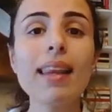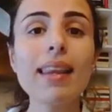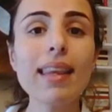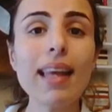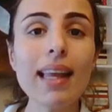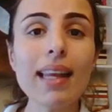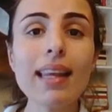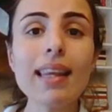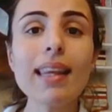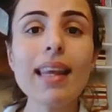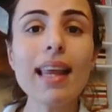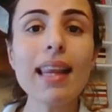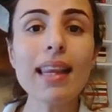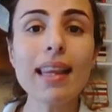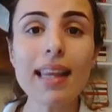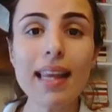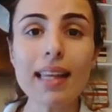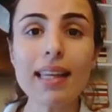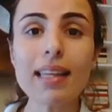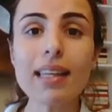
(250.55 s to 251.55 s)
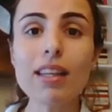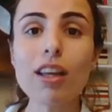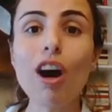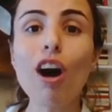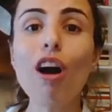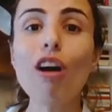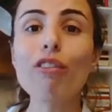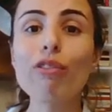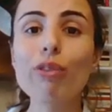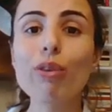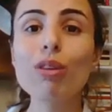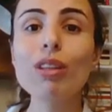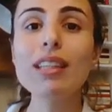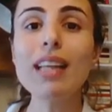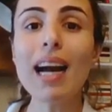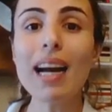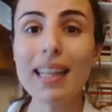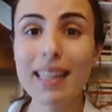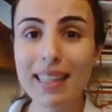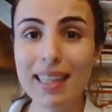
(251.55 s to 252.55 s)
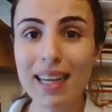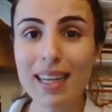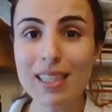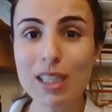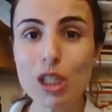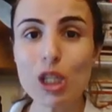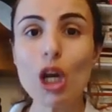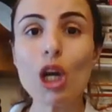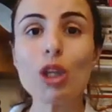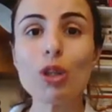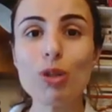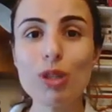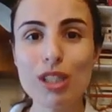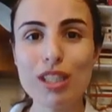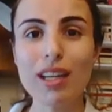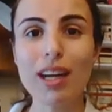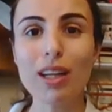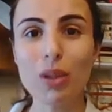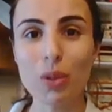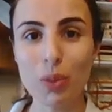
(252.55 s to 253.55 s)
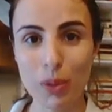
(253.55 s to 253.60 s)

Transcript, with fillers: tenth and tenth of good ideas to start